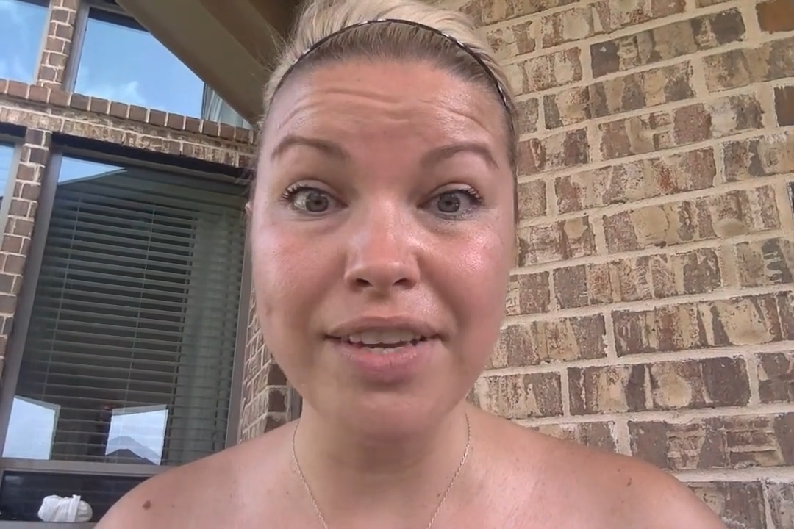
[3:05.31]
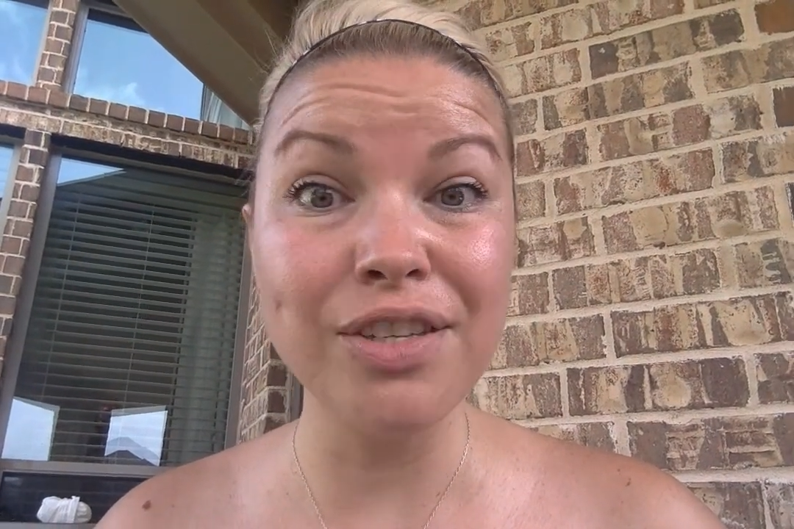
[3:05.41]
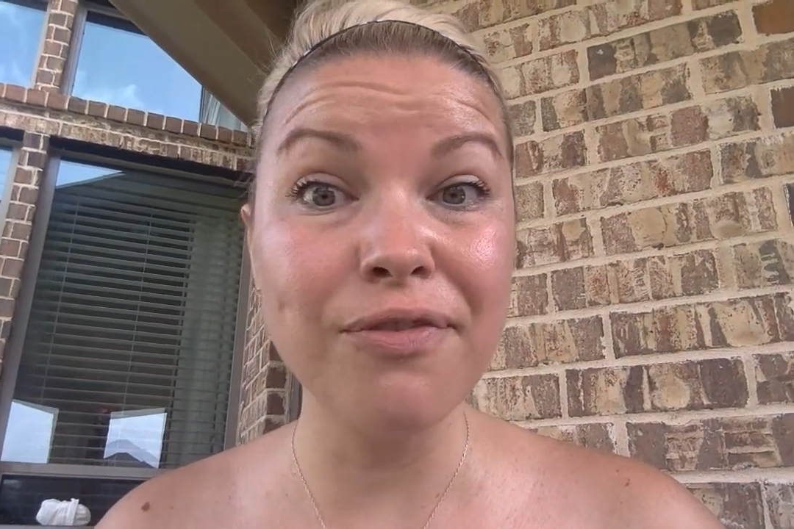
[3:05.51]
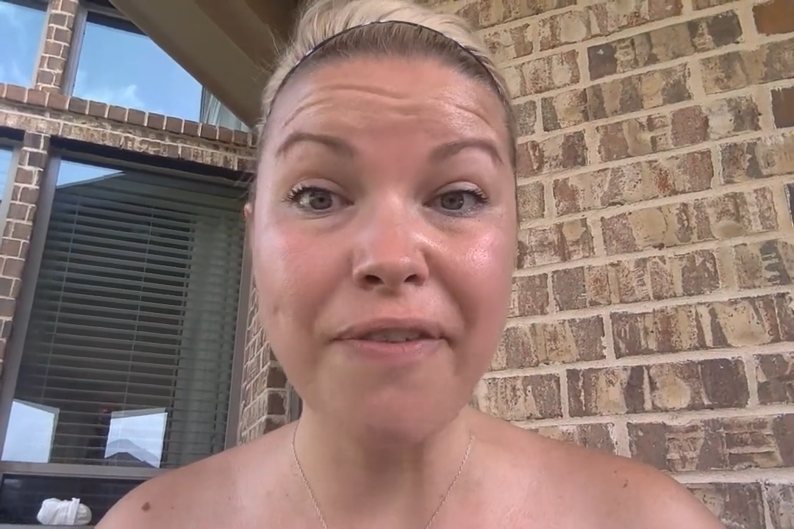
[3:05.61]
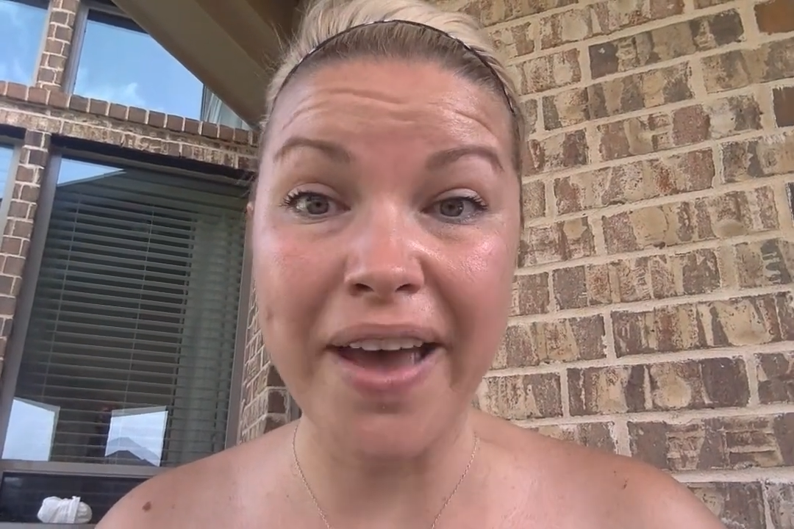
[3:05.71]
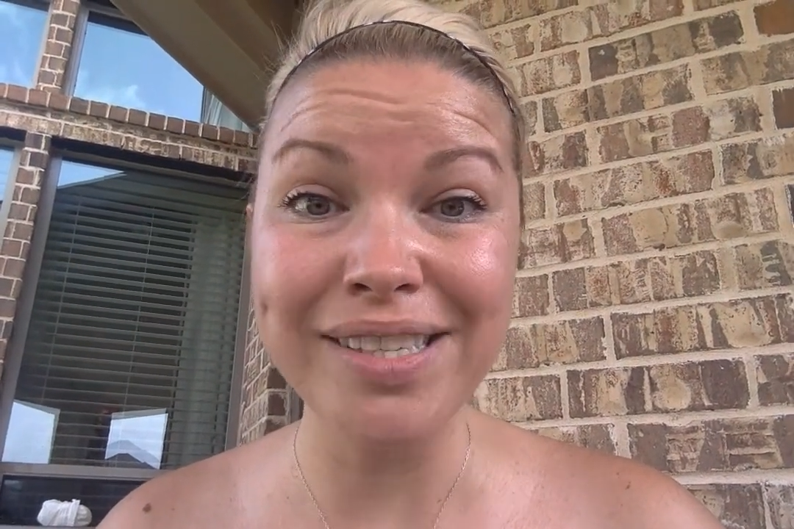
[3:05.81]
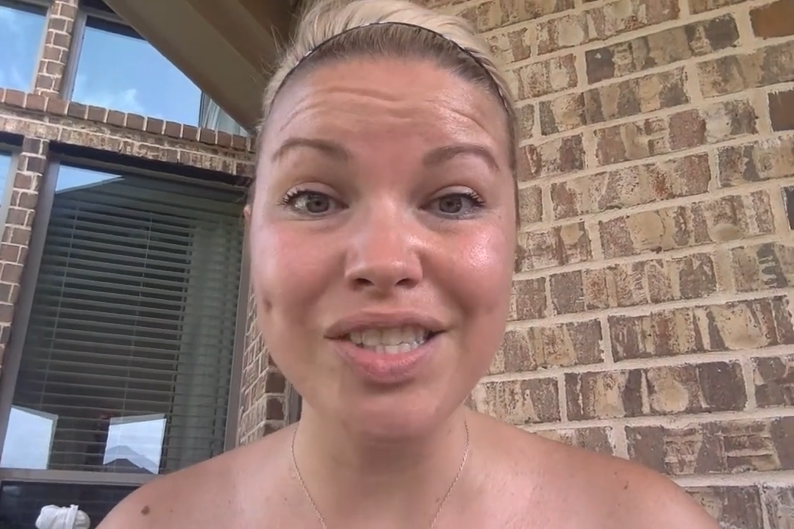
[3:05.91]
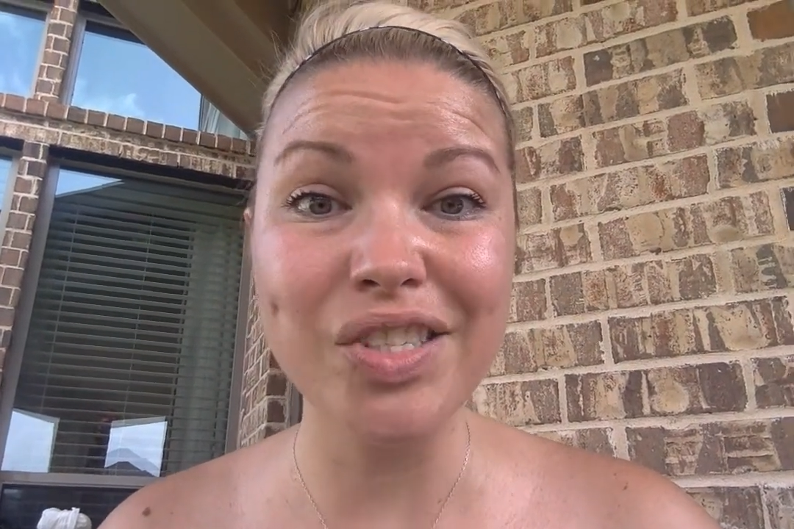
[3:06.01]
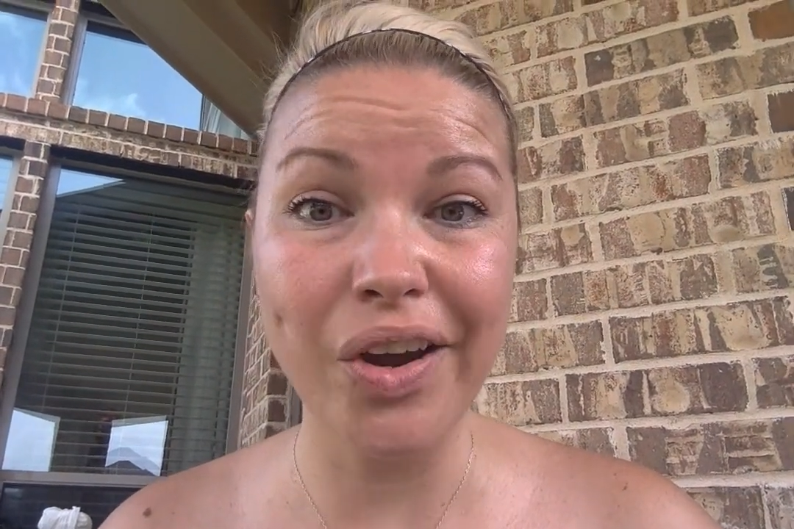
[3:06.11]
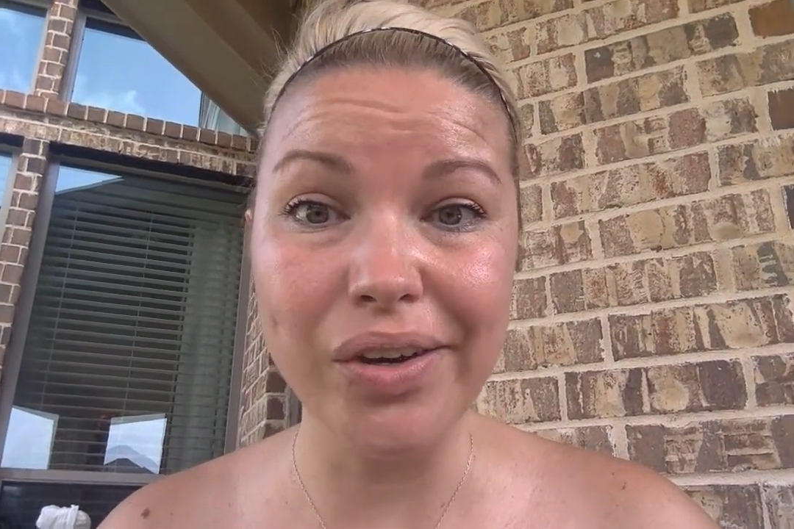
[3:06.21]
is fast
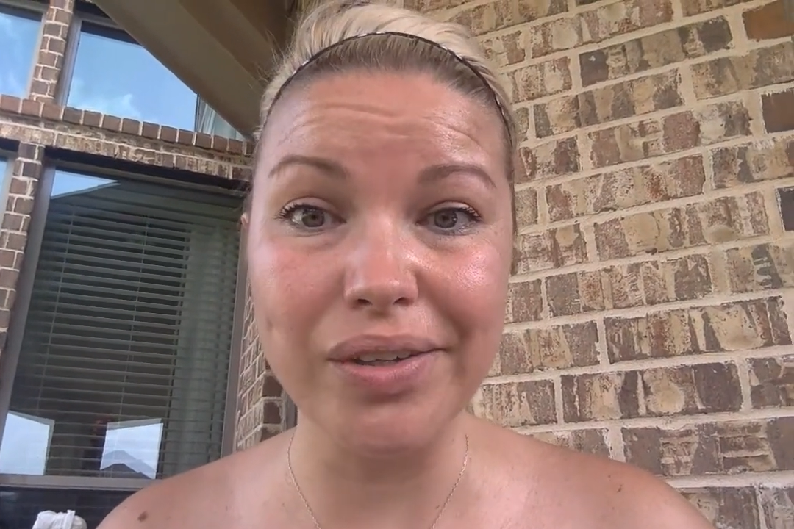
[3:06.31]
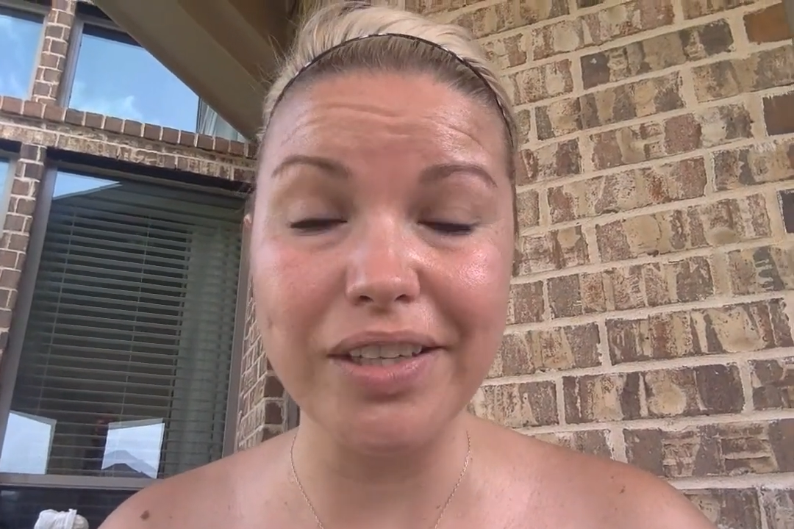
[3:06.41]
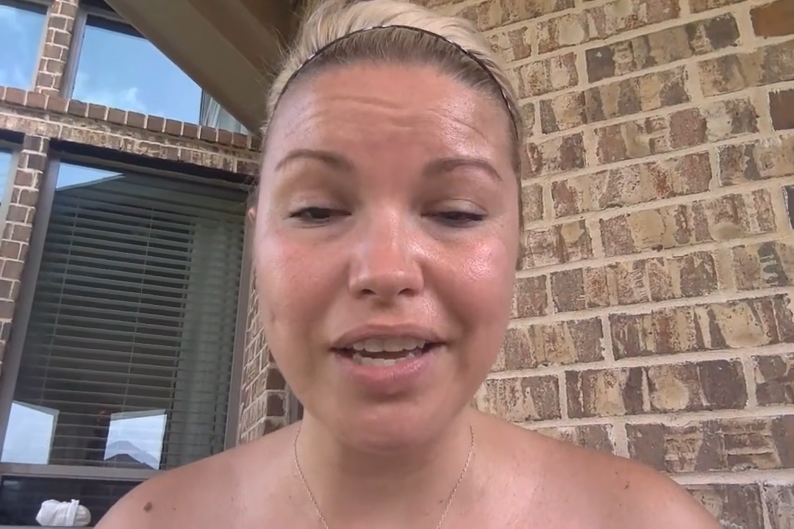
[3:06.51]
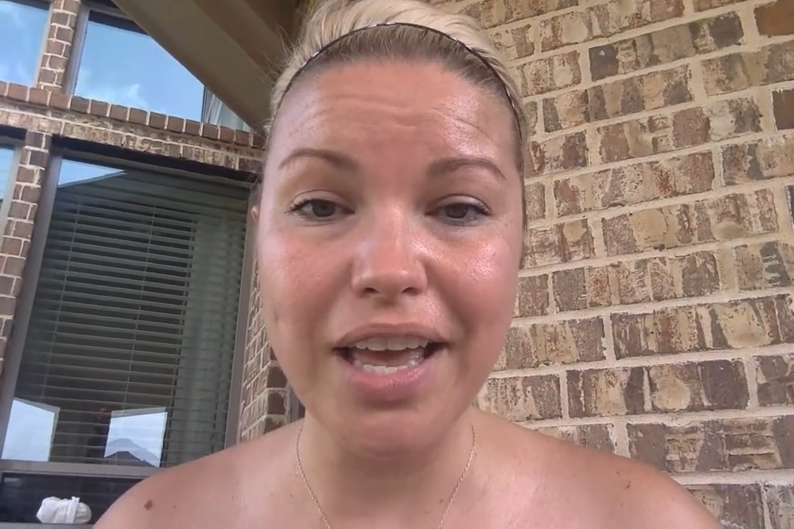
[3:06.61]
start.